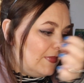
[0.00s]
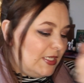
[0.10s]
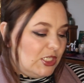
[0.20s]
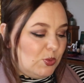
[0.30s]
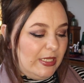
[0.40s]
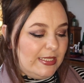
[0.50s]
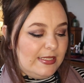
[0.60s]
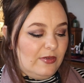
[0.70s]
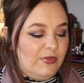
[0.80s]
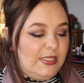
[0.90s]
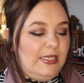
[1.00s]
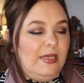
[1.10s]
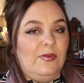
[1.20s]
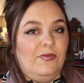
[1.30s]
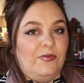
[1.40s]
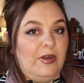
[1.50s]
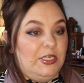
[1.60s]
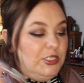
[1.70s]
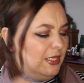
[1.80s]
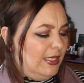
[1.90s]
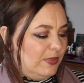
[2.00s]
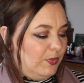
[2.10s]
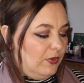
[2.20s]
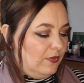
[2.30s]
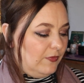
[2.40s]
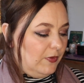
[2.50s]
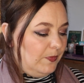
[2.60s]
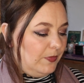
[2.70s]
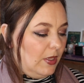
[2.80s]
Sweet, citrusy and fresh, it's beautiful.